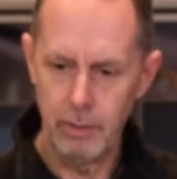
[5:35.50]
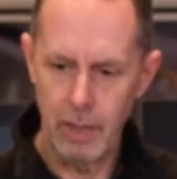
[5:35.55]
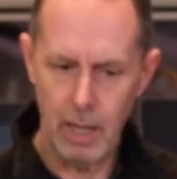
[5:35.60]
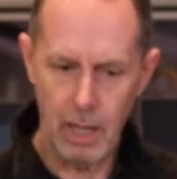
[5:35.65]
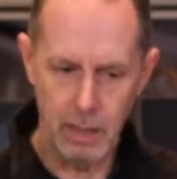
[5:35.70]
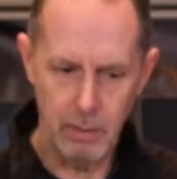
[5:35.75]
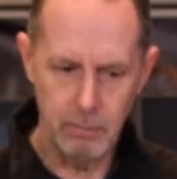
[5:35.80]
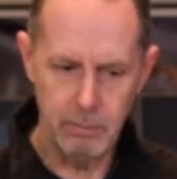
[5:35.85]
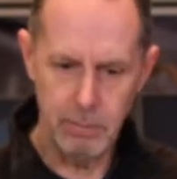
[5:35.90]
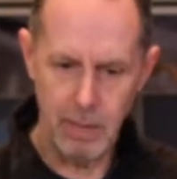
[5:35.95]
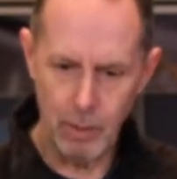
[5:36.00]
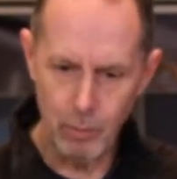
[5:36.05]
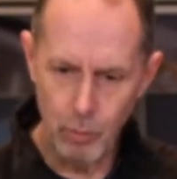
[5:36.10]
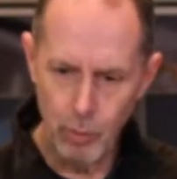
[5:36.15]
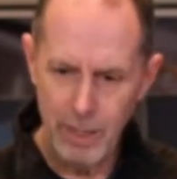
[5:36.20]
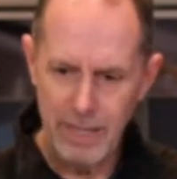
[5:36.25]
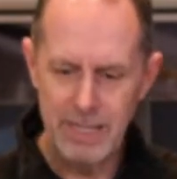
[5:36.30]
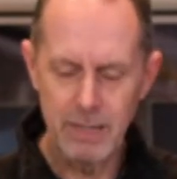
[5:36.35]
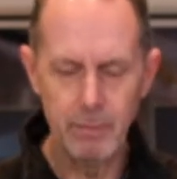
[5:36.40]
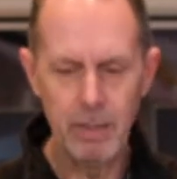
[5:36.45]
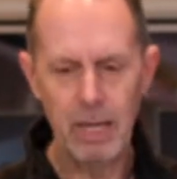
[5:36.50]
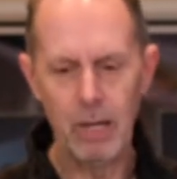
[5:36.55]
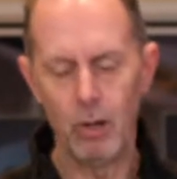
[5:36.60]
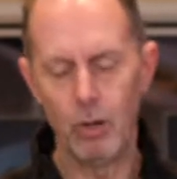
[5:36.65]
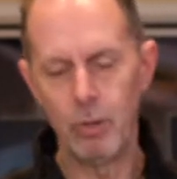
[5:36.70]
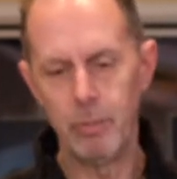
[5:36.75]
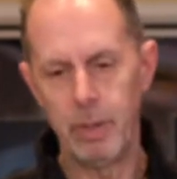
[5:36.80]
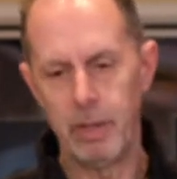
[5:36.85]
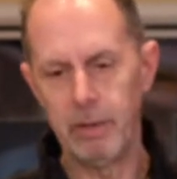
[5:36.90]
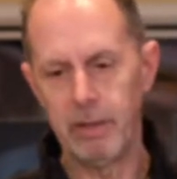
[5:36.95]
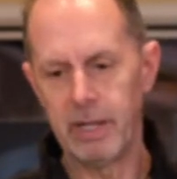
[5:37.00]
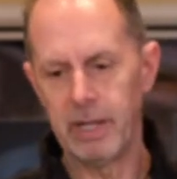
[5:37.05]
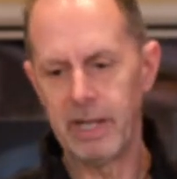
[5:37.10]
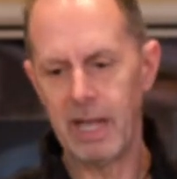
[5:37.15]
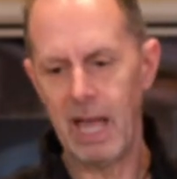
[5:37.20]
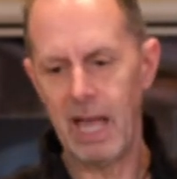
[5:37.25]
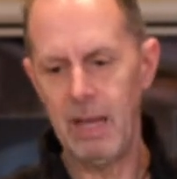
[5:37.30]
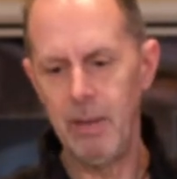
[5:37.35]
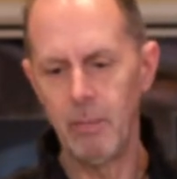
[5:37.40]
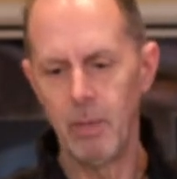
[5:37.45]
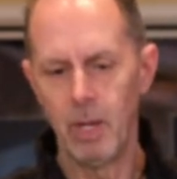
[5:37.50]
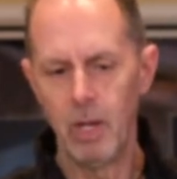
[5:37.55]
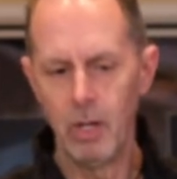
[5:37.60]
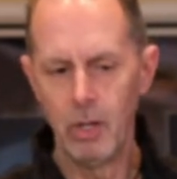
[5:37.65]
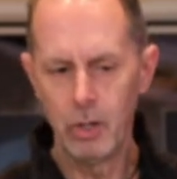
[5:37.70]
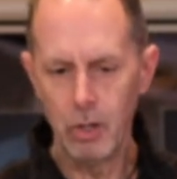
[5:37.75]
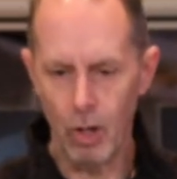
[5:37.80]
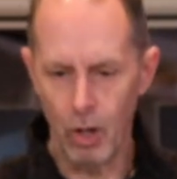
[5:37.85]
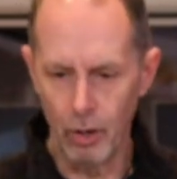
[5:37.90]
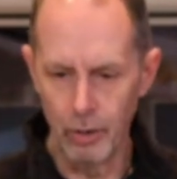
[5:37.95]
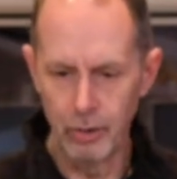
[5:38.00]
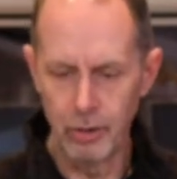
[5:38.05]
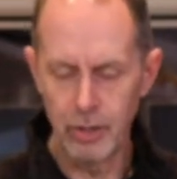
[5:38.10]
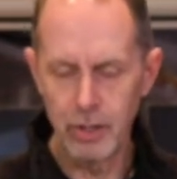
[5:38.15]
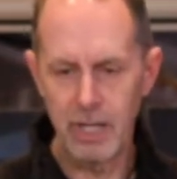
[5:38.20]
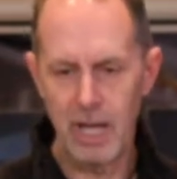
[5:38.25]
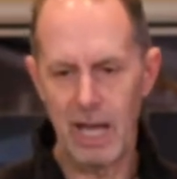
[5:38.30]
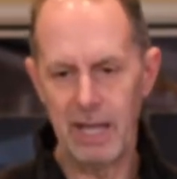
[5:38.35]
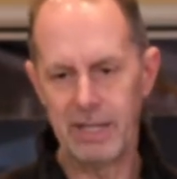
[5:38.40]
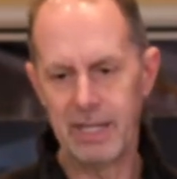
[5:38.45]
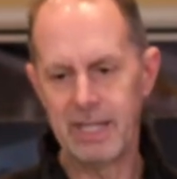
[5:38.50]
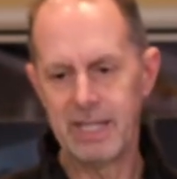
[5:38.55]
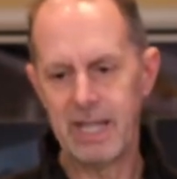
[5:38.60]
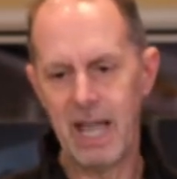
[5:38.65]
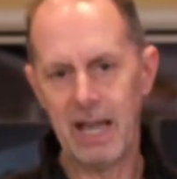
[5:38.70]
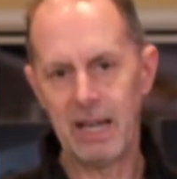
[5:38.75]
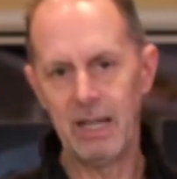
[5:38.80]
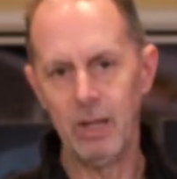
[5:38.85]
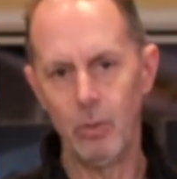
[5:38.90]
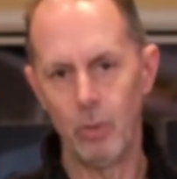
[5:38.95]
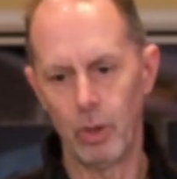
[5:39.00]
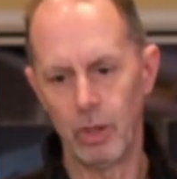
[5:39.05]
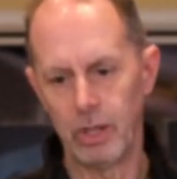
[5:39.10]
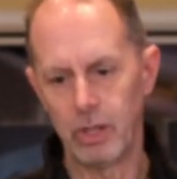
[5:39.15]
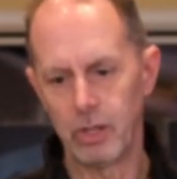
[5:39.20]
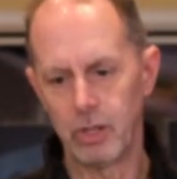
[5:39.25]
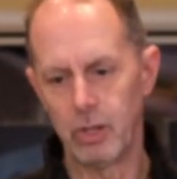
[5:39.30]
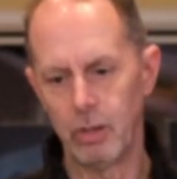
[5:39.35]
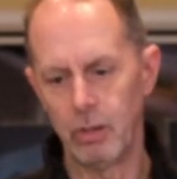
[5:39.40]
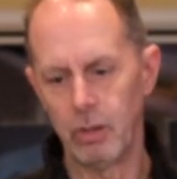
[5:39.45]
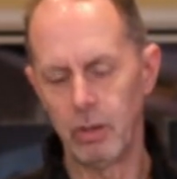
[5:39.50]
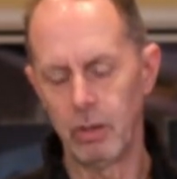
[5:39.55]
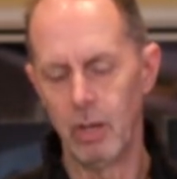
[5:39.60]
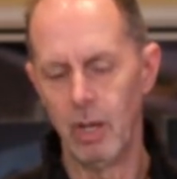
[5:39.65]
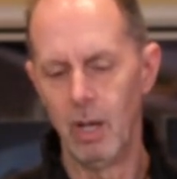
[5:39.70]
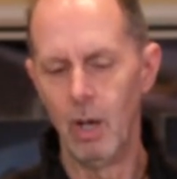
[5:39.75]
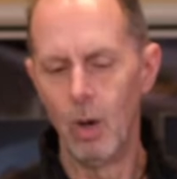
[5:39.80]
a reasonably long period of time to understand exactly what it's doing.